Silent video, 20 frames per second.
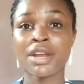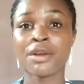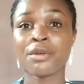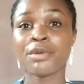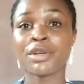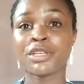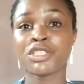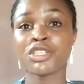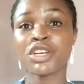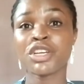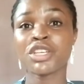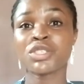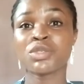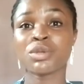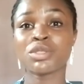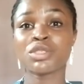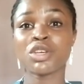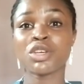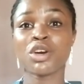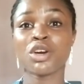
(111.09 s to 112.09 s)
Rejoice
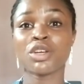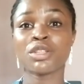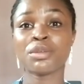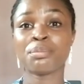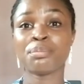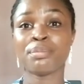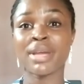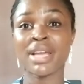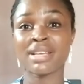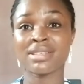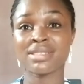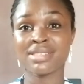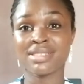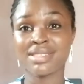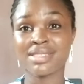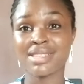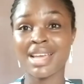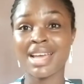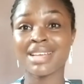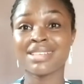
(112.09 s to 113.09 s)
with all the
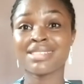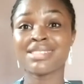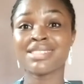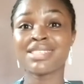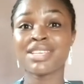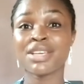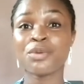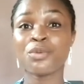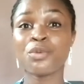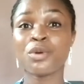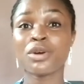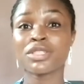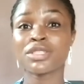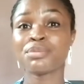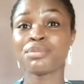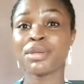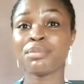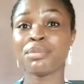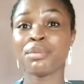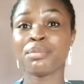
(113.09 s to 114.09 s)
best and see what
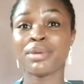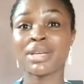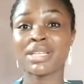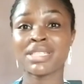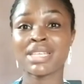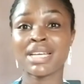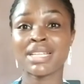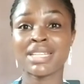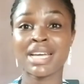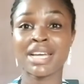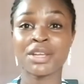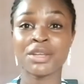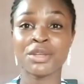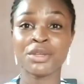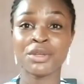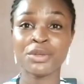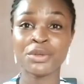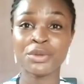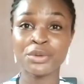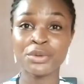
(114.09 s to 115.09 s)
may be better than
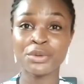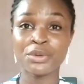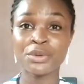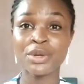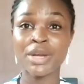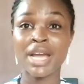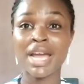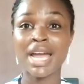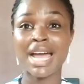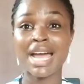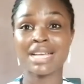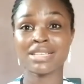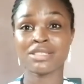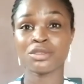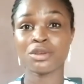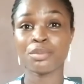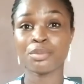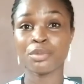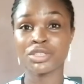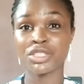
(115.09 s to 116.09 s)
you as
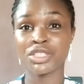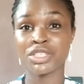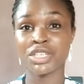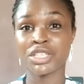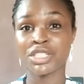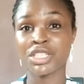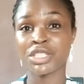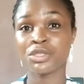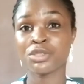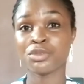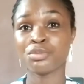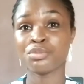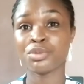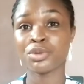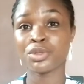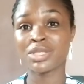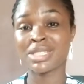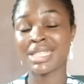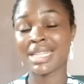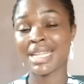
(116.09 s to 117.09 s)
opportunity to
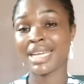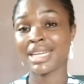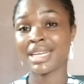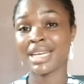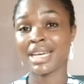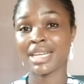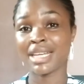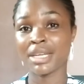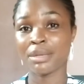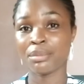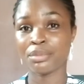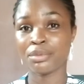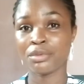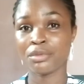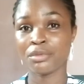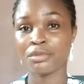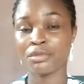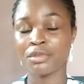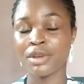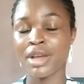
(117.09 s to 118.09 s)
both learn and improve.